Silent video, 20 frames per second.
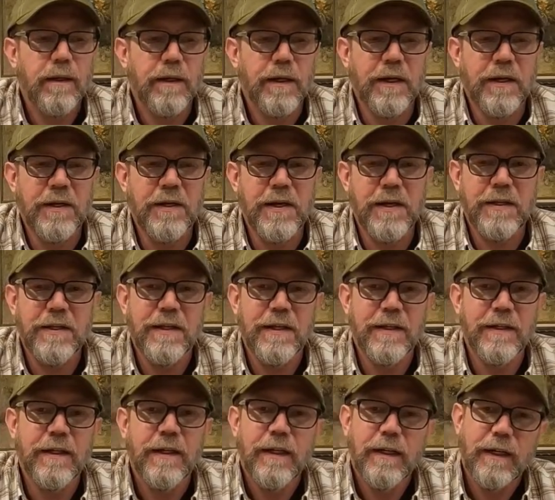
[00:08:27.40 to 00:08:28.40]
And
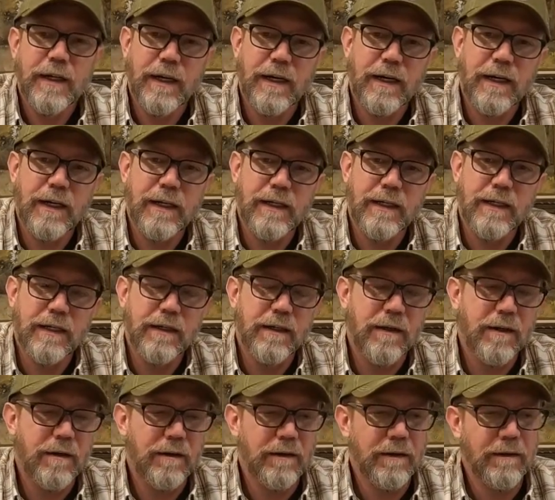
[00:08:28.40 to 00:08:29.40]
then kind of like
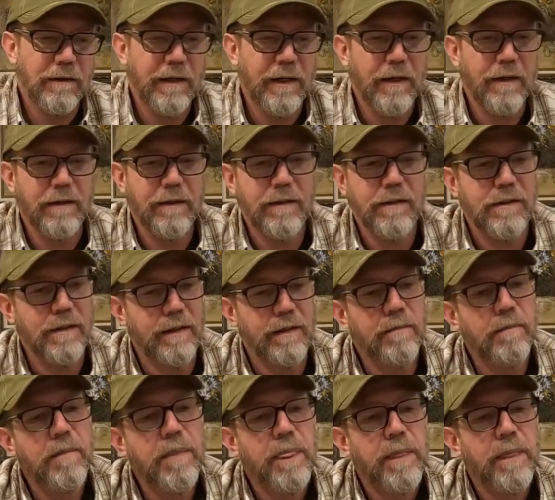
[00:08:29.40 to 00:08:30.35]
our little characters here.